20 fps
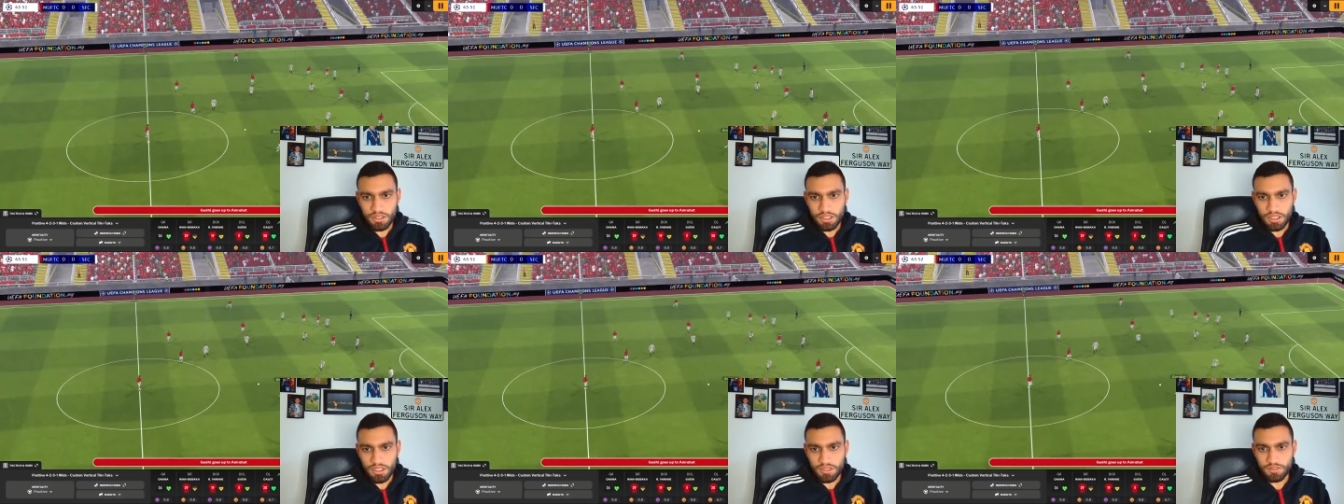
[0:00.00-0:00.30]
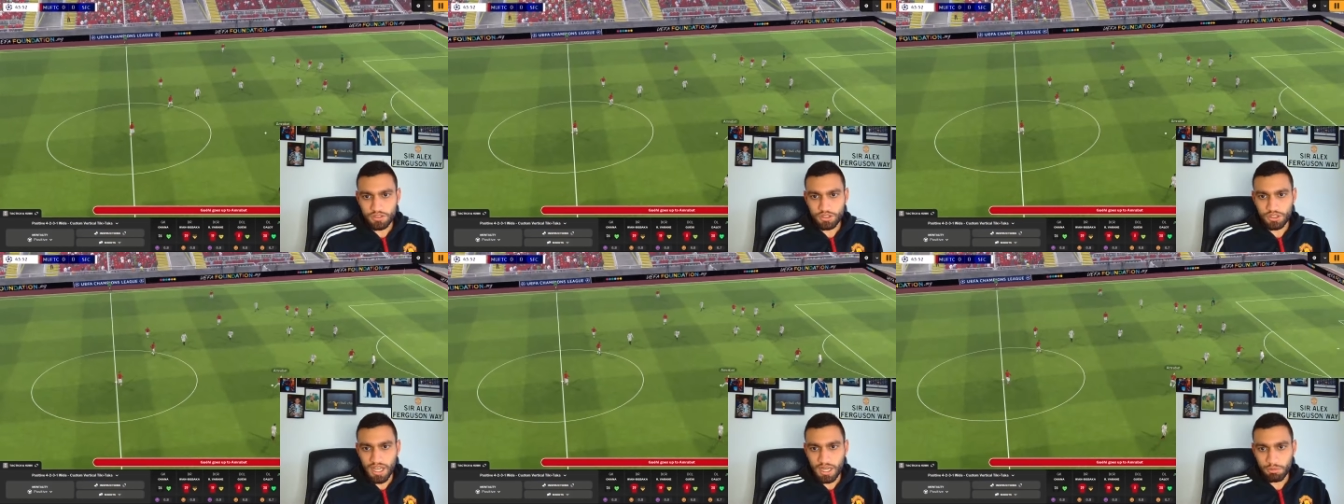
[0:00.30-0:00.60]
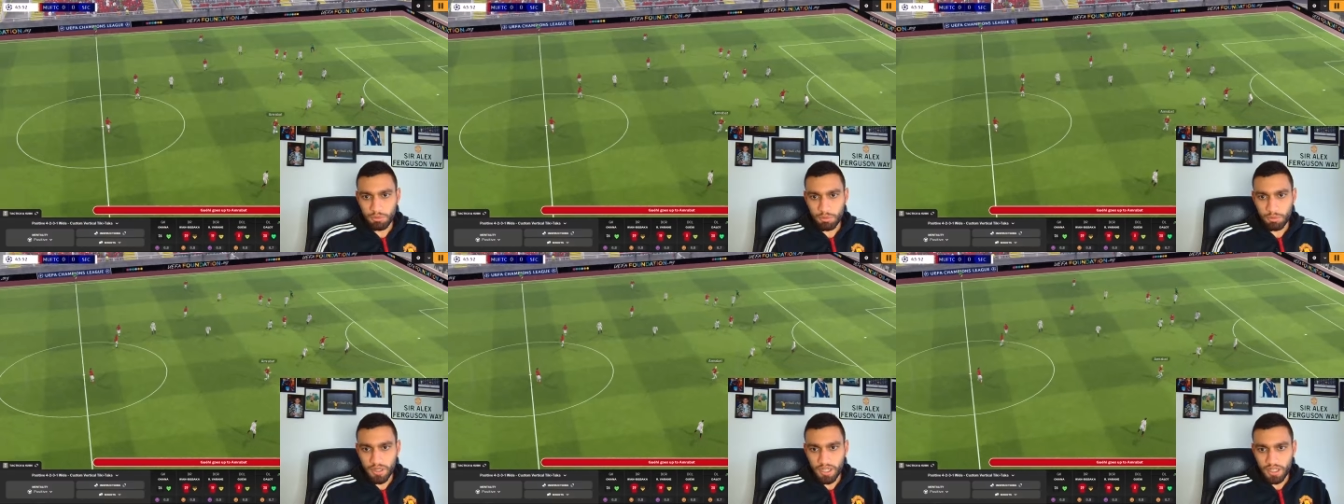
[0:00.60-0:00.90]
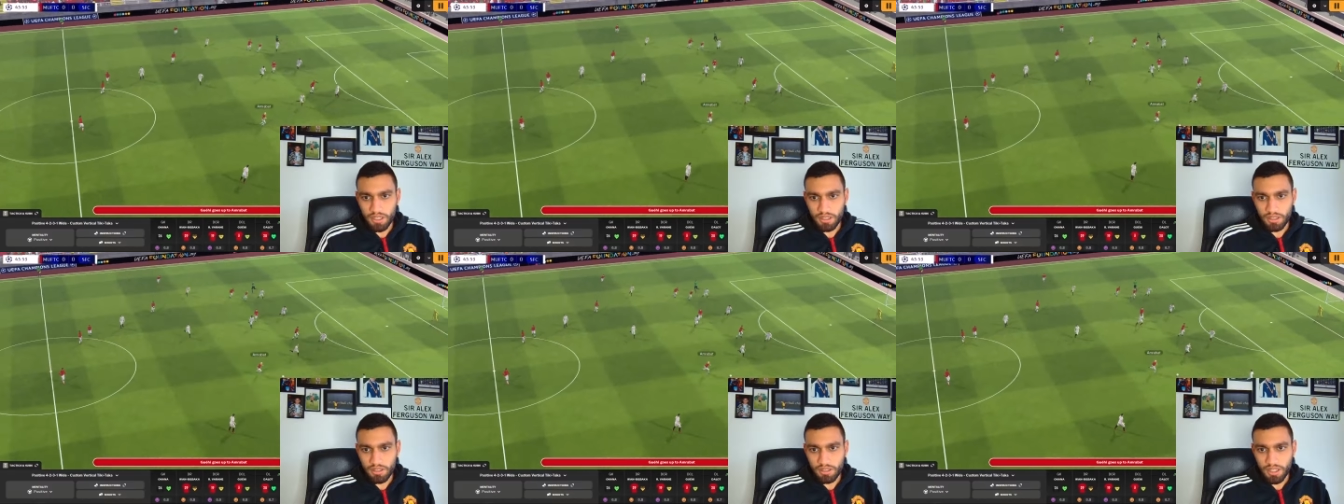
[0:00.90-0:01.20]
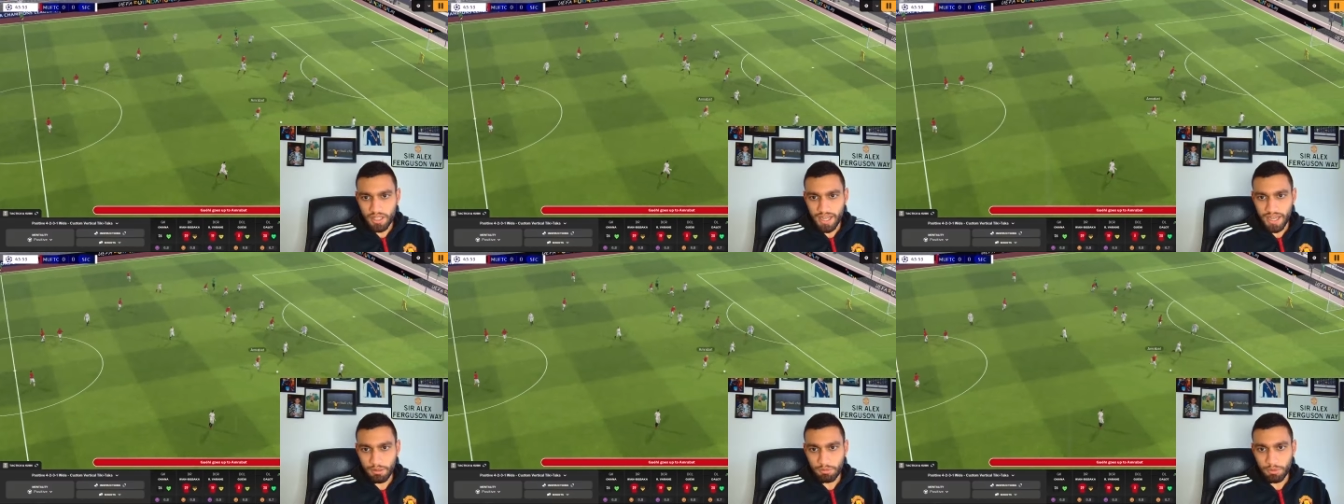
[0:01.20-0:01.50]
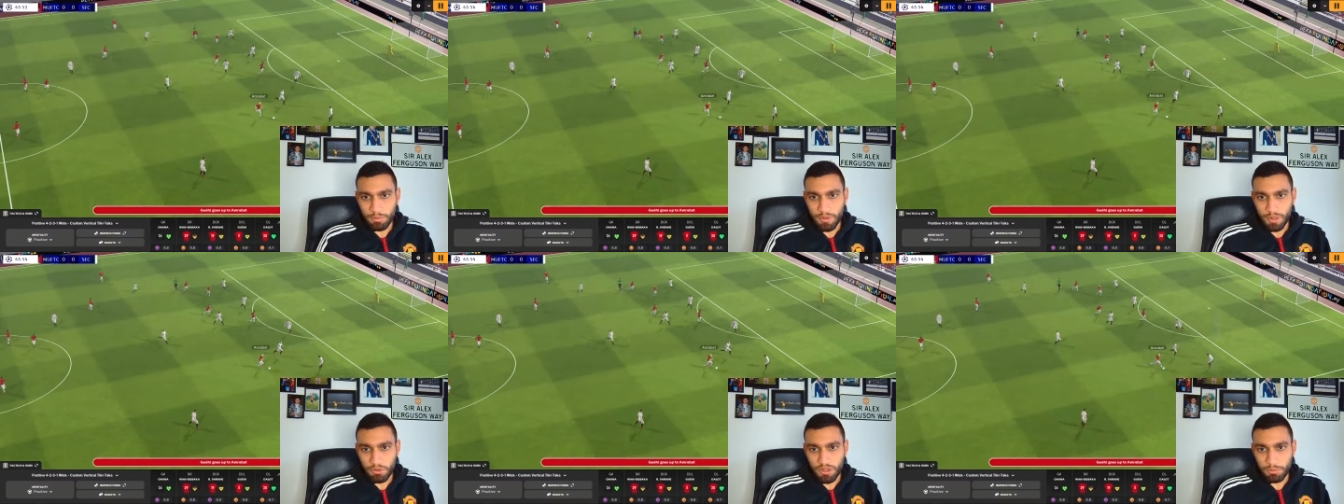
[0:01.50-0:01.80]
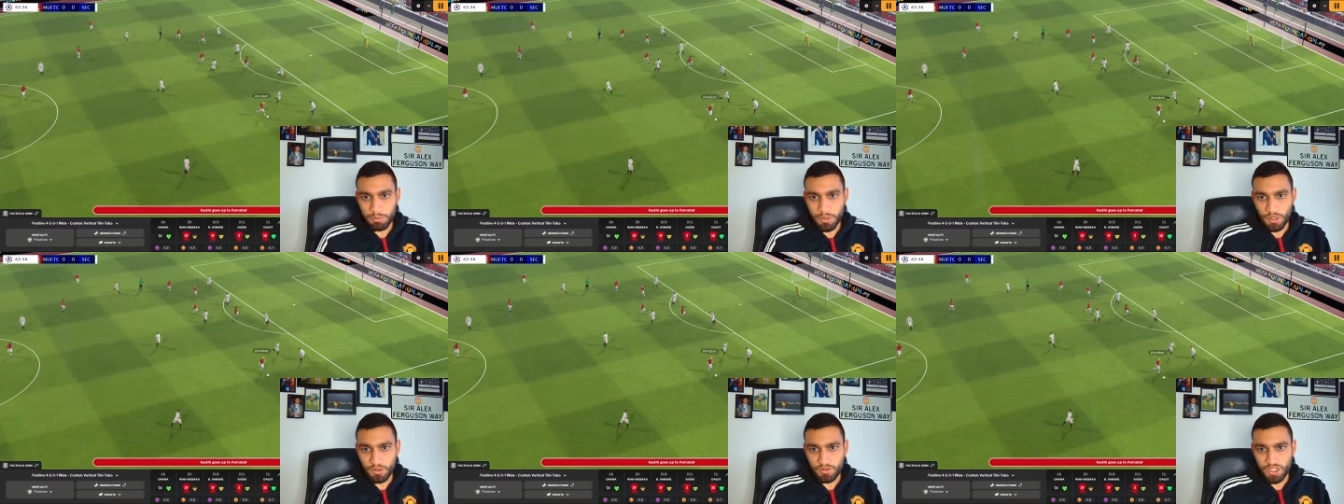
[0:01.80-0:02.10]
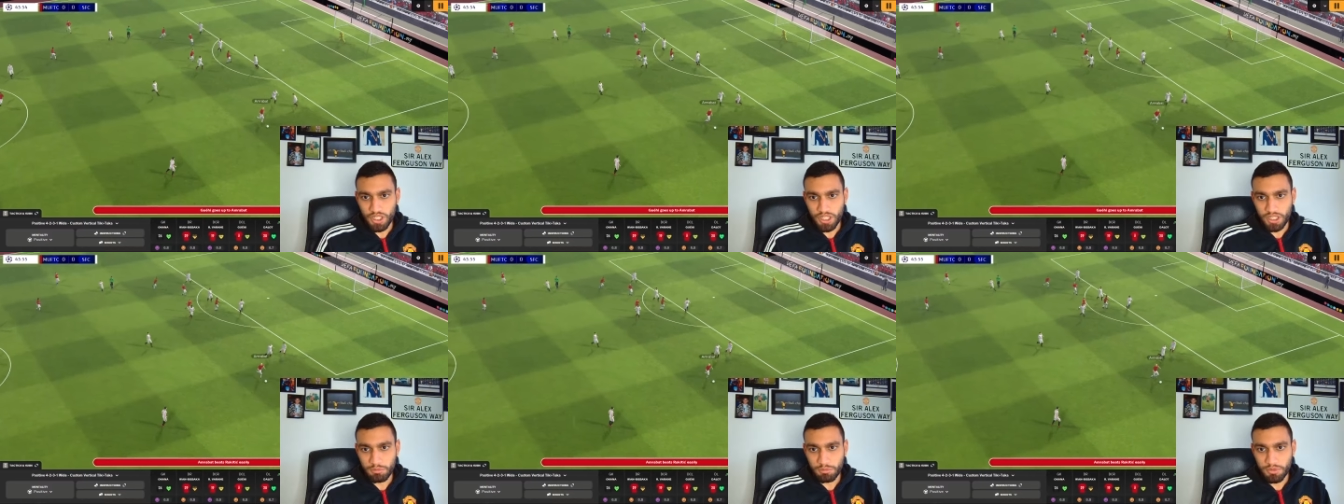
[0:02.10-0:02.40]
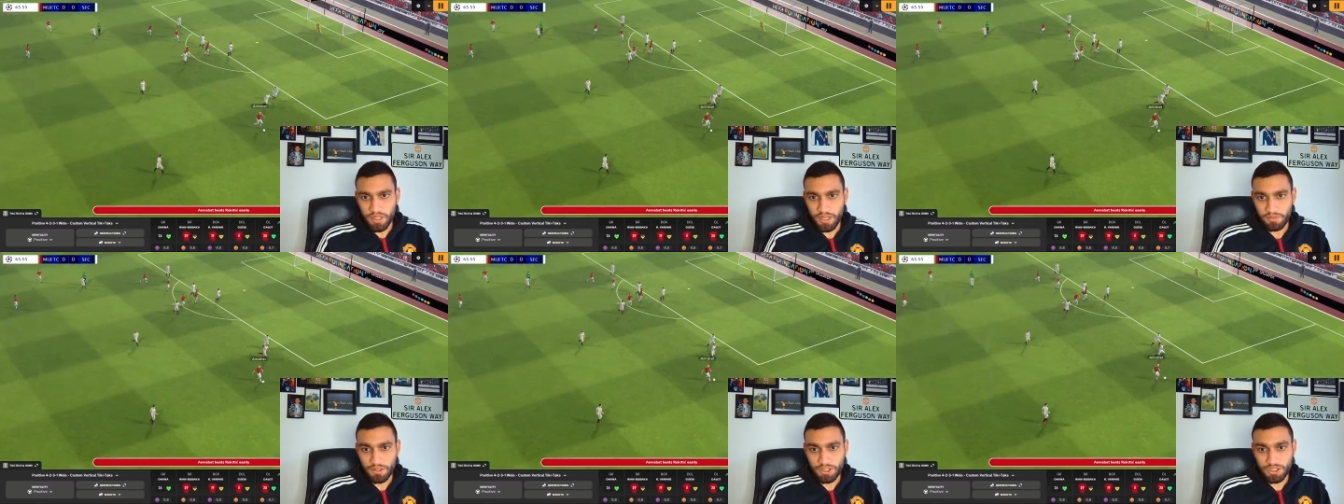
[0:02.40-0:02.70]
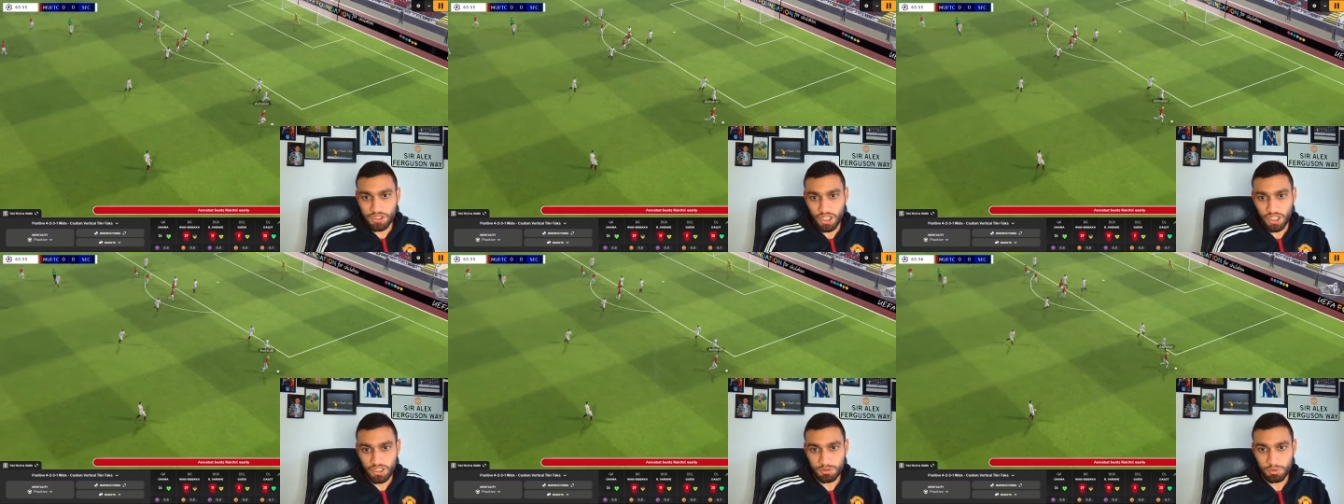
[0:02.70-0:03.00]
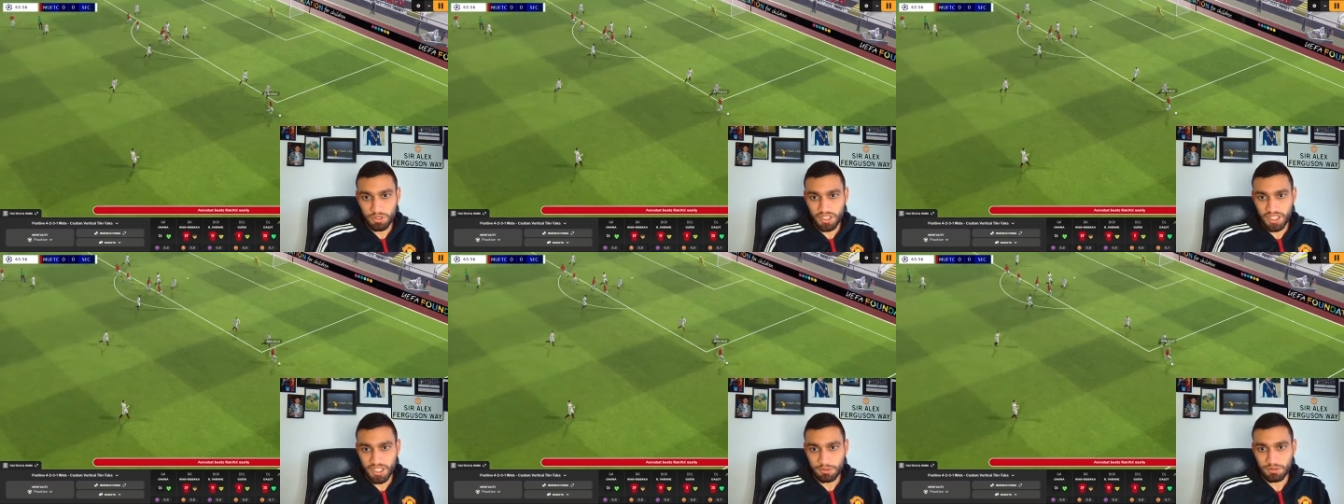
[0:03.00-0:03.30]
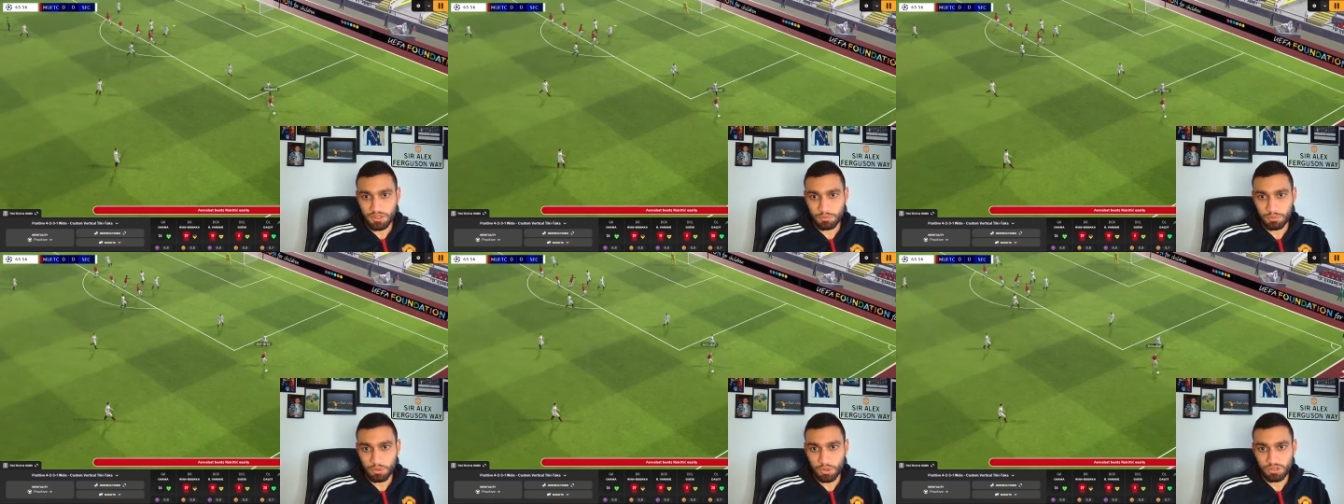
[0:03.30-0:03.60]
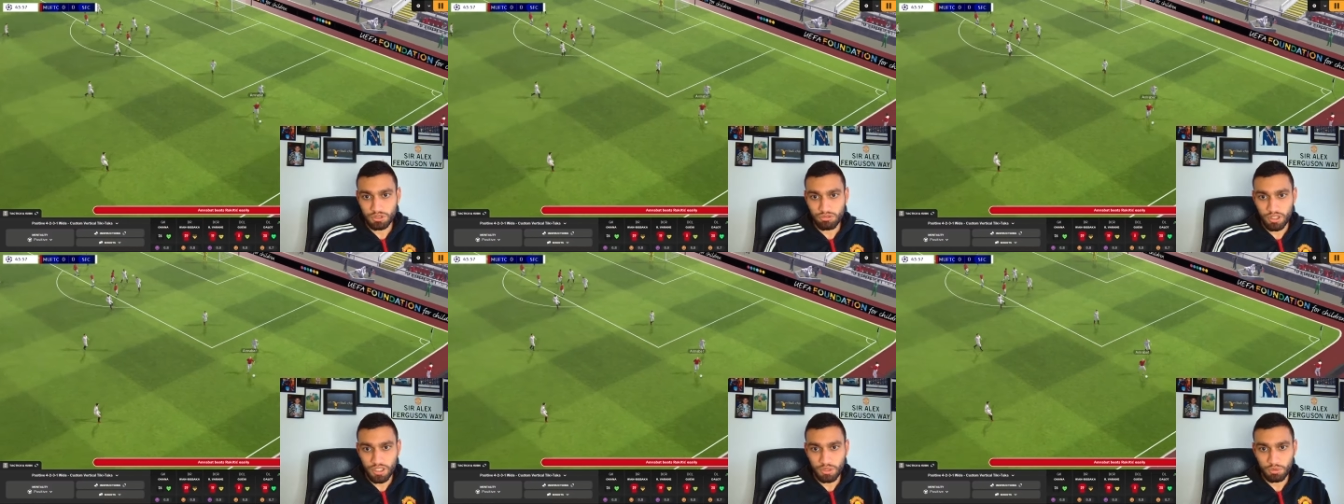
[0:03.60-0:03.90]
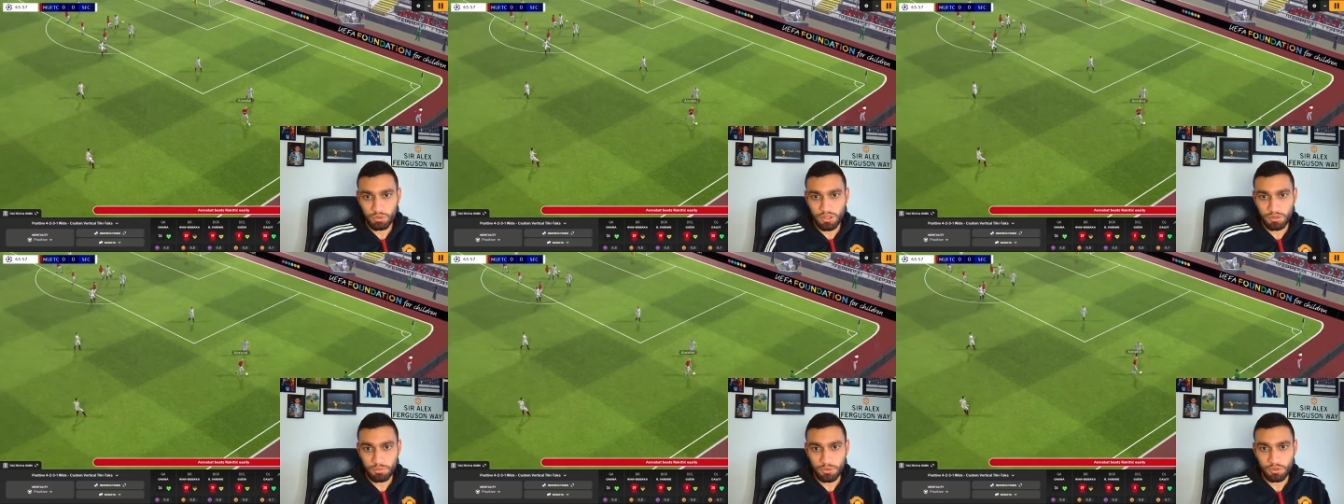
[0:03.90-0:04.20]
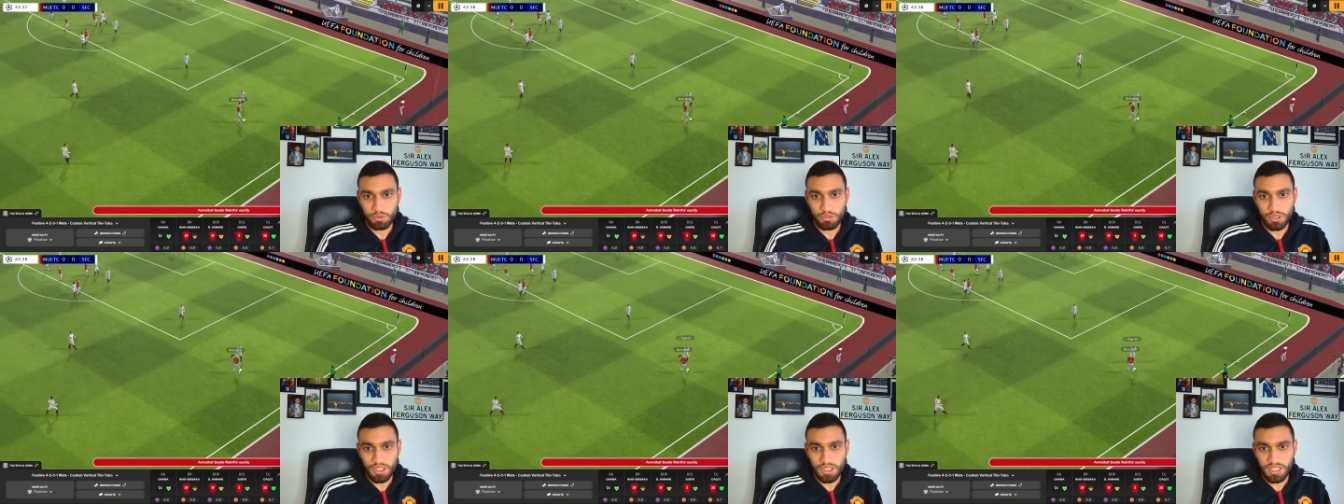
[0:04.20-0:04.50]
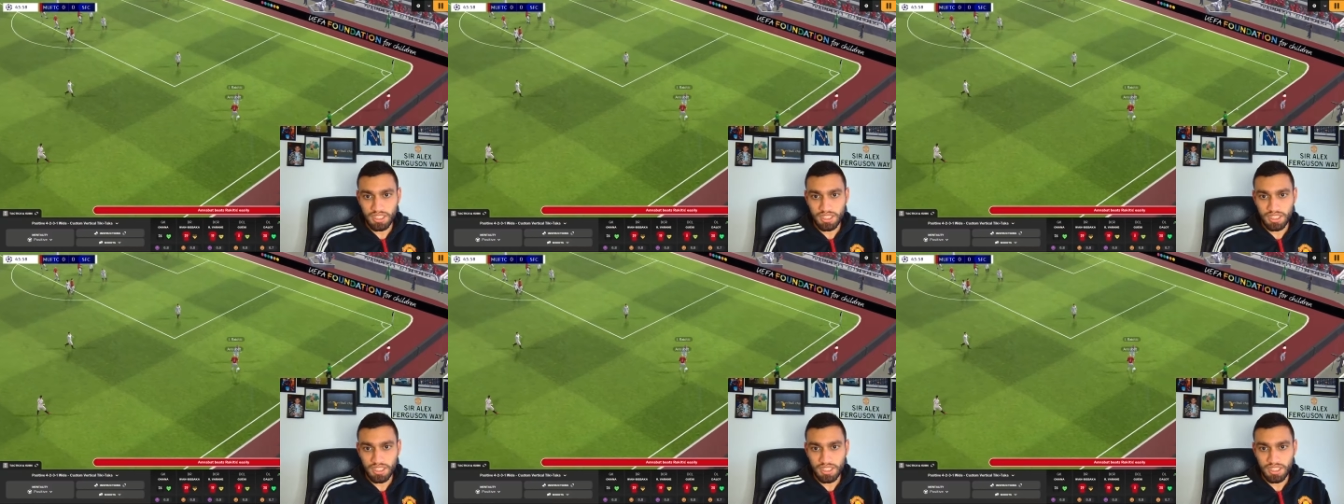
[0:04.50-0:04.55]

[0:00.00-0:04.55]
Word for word: Gives it to Amrabat. Amrabat with a bit of time. Heavy touch, but keeps the boys running with the ball.